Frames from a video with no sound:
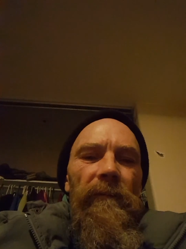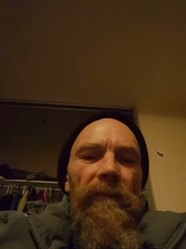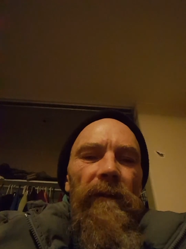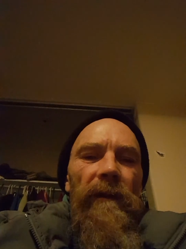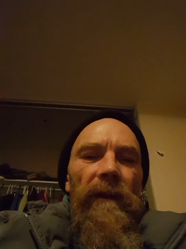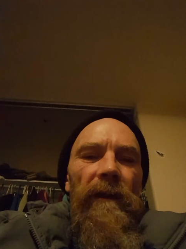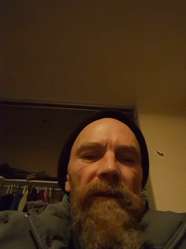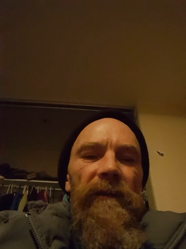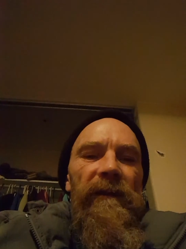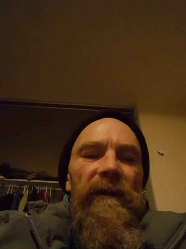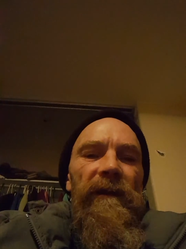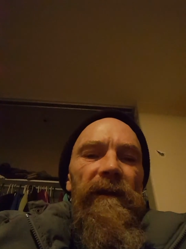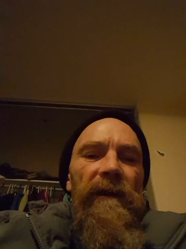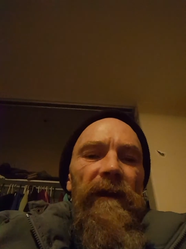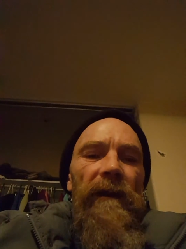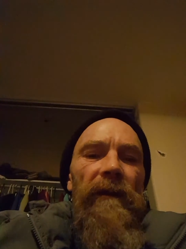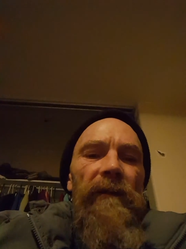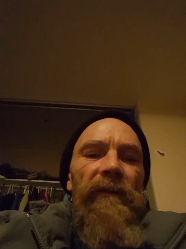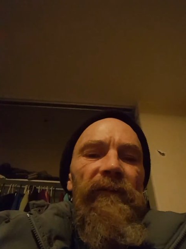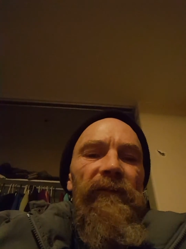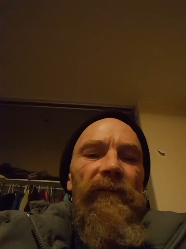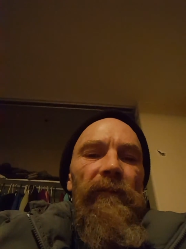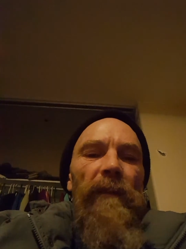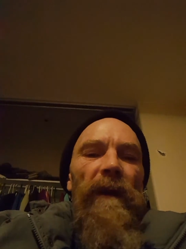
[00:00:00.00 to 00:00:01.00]
and He
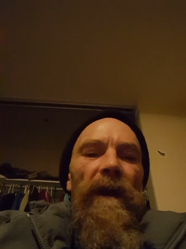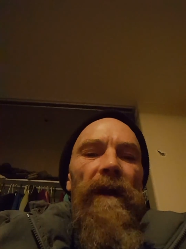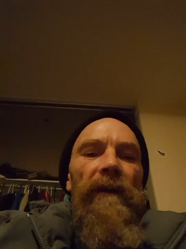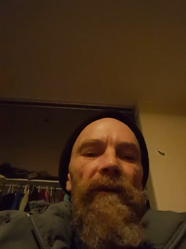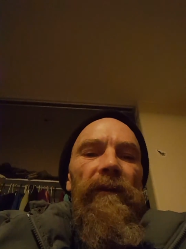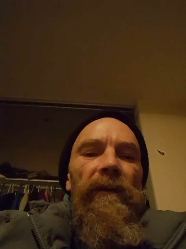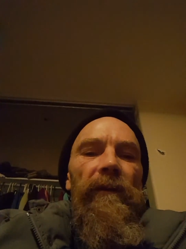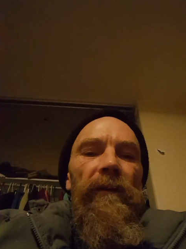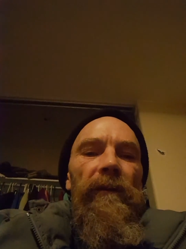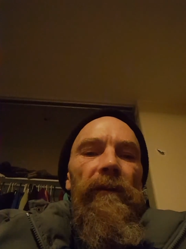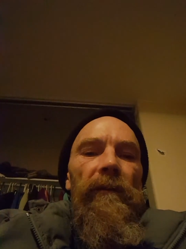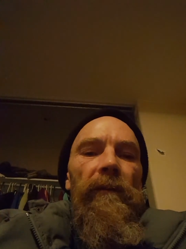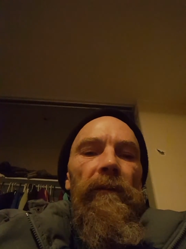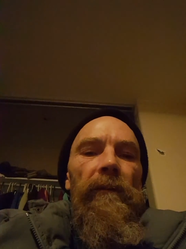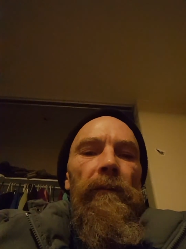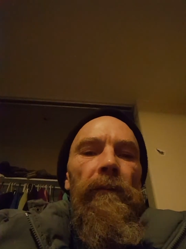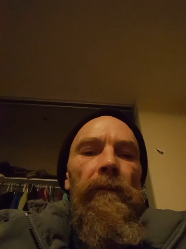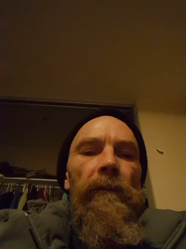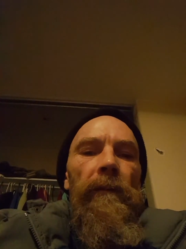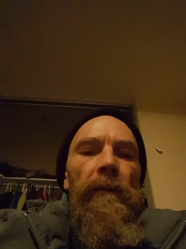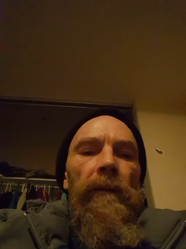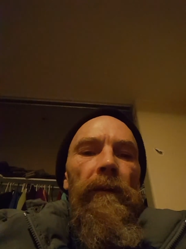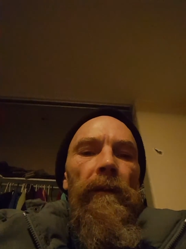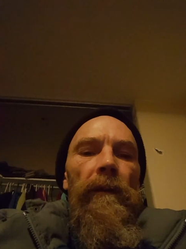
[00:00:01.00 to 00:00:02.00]
cares about you
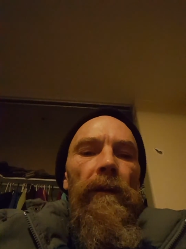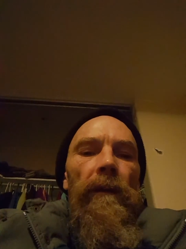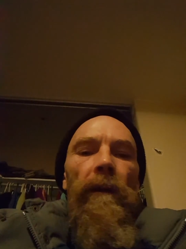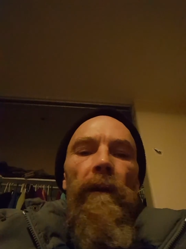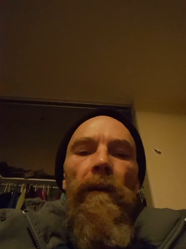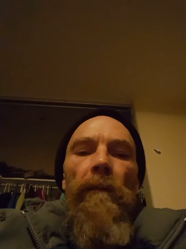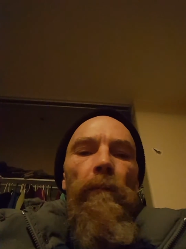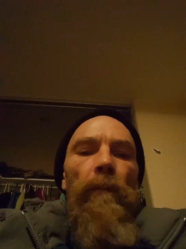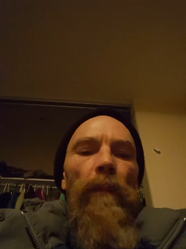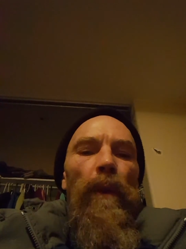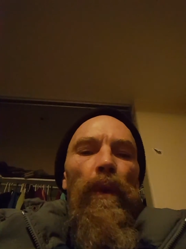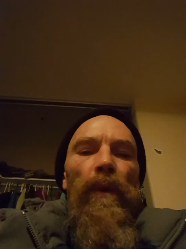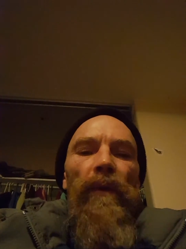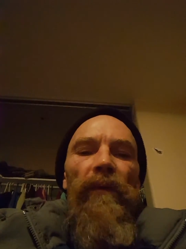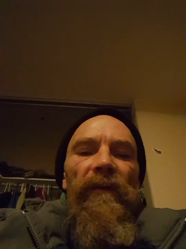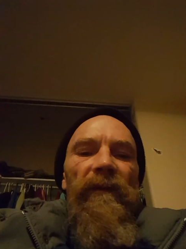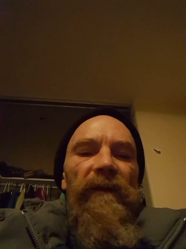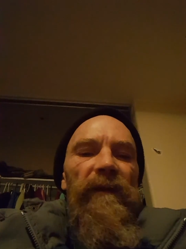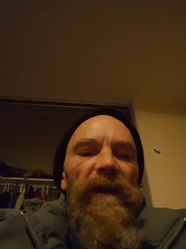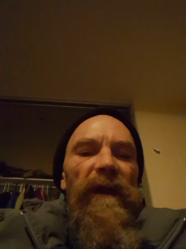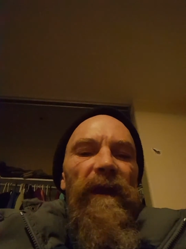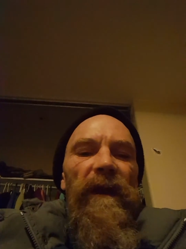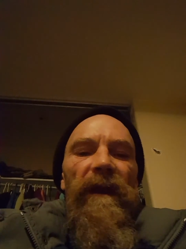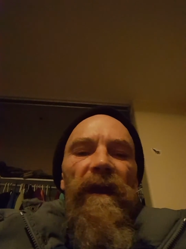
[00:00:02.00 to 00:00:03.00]
more
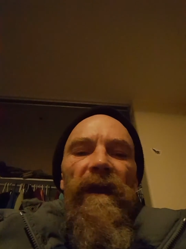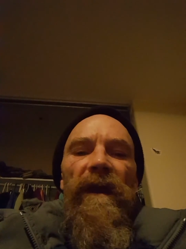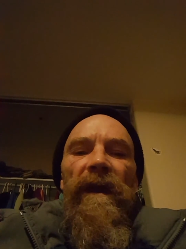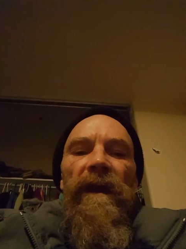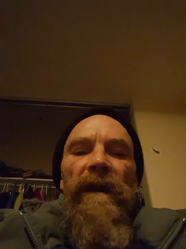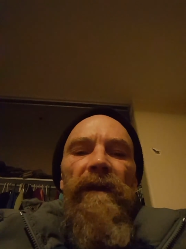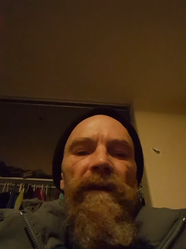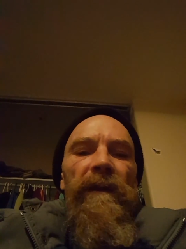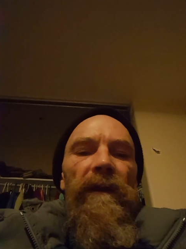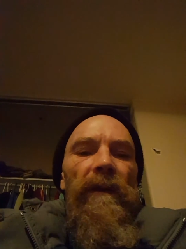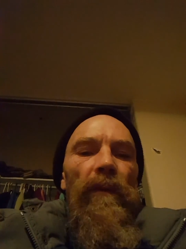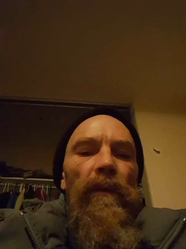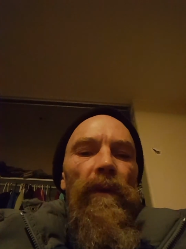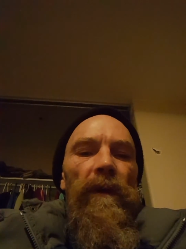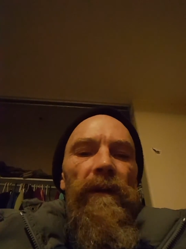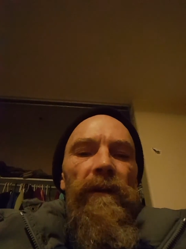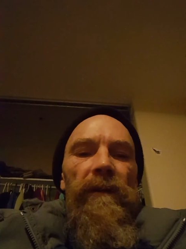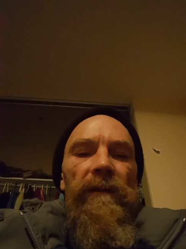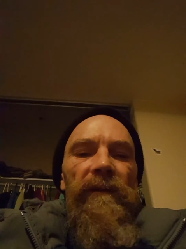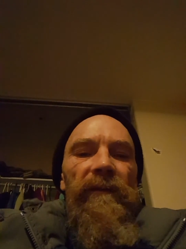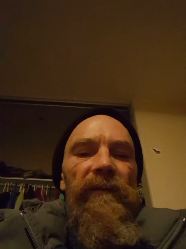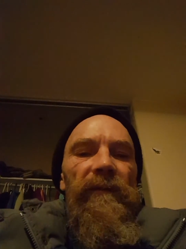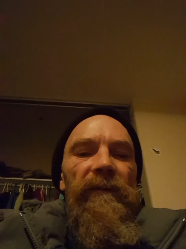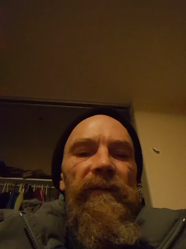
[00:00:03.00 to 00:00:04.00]
than anyone
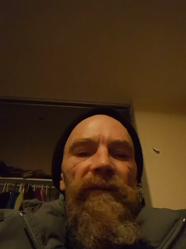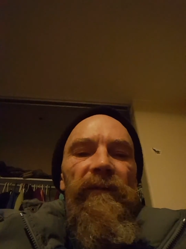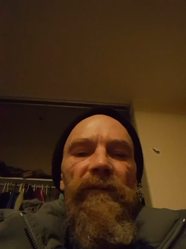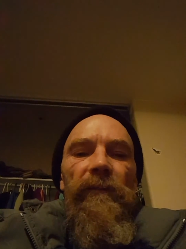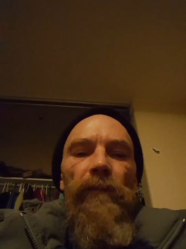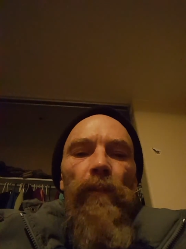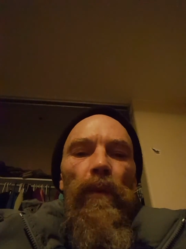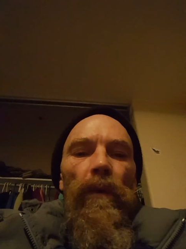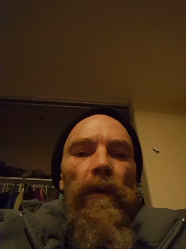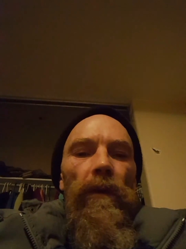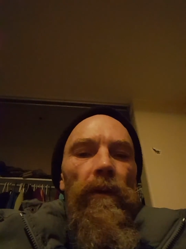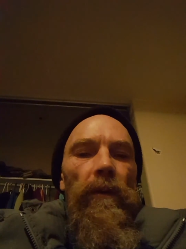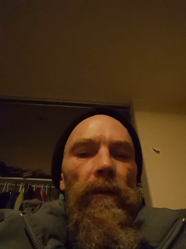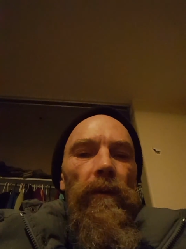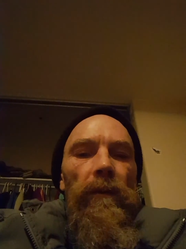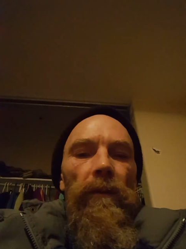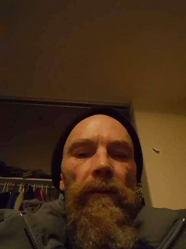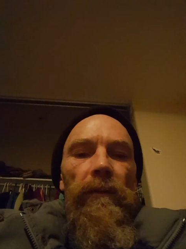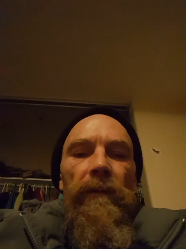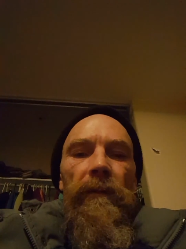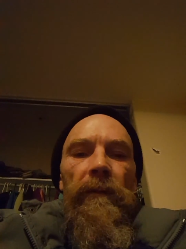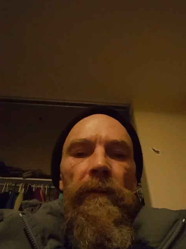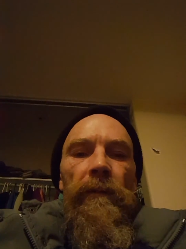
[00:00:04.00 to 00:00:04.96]
in this world.